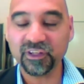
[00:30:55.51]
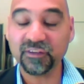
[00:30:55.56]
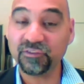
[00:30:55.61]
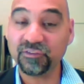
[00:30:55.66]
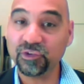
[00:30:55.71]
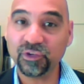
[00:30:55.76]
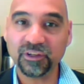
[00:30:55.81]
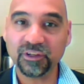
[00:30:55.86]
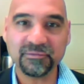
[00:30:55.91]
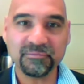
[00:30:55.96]
You
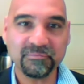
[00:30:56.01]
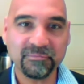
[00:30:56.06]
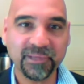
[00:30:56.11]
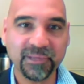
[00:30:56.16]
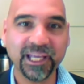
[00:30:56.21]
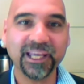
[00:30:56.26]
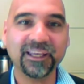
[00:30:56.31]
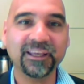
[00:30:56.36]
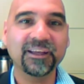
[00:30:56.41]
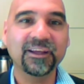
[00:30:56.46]
know,
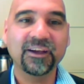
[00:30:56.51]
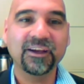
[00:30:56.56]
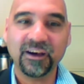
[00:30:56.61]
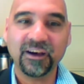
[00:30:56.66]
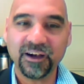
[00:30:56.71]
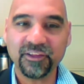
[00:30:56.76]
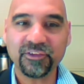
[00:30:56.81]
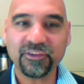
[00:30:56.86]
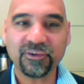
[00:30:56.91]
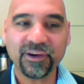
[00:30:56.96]
try to see
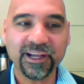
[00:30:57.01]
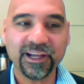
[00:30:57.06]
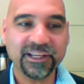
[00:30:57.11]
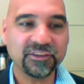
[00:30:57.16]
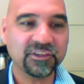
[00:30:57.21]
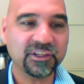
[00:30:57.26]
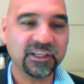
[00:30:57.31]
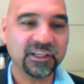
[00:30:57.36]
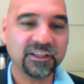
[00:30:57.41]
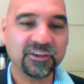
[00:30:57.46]
if you can
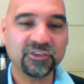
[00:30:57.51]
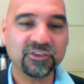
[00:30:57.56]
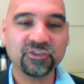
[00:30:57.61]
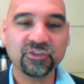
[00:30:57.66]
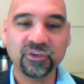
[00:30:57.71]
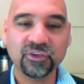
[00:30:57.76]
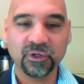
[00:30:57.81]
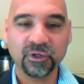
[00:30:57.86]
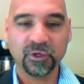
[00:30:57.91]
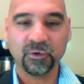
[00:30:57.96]
make
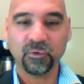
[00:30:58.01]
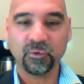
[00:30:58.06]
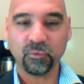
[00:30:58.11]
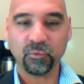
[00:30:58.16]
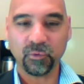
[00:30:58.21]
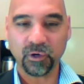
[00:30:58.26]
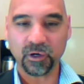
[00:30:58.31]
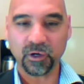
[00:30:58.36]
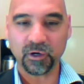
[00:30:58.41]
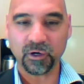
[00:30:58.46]
other
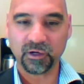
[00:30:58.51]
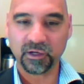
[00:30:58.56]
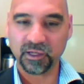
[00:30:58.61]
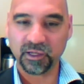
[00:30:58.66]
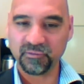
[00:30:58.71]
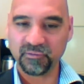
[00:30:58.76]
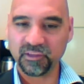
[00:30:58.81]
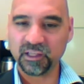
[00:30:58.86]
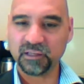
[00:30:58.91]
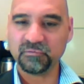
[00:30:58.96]

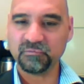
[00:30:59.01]
ideas